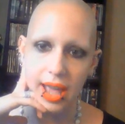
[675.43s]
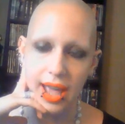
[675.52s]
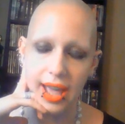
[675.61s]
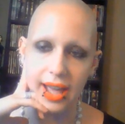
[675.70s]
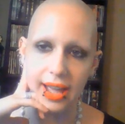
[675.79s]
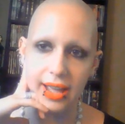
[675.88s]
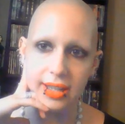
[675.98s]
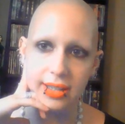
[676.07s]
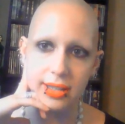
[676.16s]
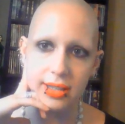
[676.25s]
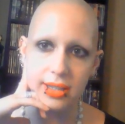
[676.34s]

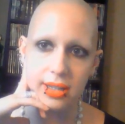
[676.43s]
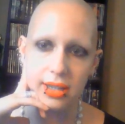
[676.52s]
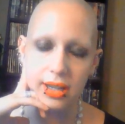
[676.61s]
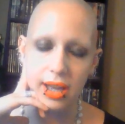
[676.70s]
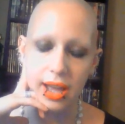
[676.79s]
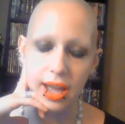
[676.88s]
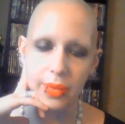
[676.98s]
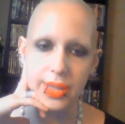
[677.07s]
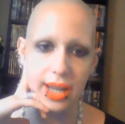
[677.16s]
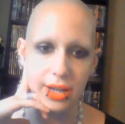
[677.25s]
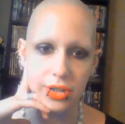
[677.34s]
And I
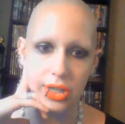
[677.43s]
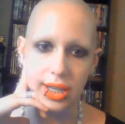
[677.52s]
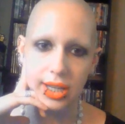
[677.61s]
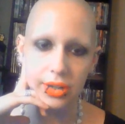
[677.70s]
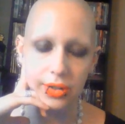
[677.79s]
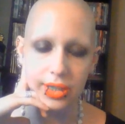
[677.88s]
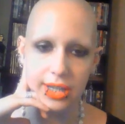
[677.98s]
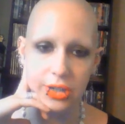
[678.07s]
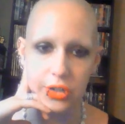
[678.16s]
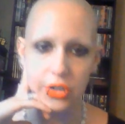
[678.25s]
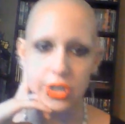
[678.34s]
was actually in a
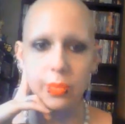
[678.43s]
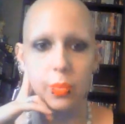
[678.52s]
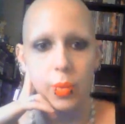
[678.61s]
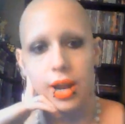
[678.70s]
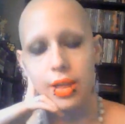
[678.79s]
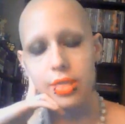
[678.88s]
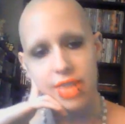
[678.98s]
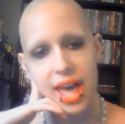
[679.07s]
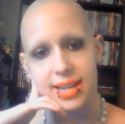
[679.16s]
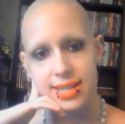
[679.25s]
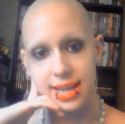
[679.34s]
relationship where
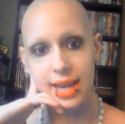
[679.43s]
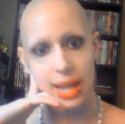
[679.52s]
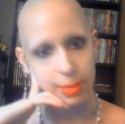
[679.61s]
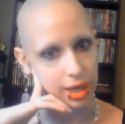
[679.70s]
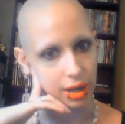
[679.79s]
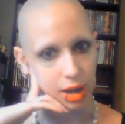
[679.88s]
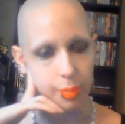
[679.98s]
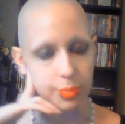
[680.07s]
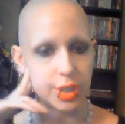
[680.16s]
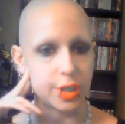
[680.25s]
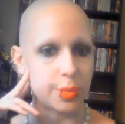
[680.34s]
that dynamic
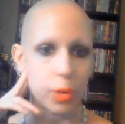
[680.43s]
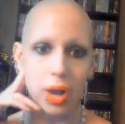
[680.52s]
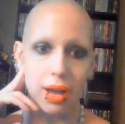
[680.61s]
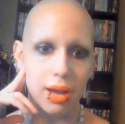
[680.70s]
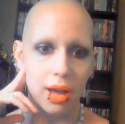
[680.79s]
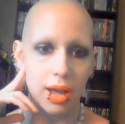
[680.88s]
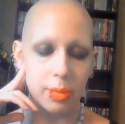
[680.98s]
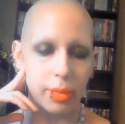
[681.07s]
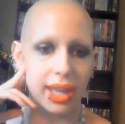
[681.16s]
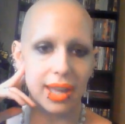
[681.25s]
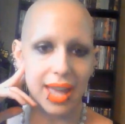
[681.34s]
got sprung on me.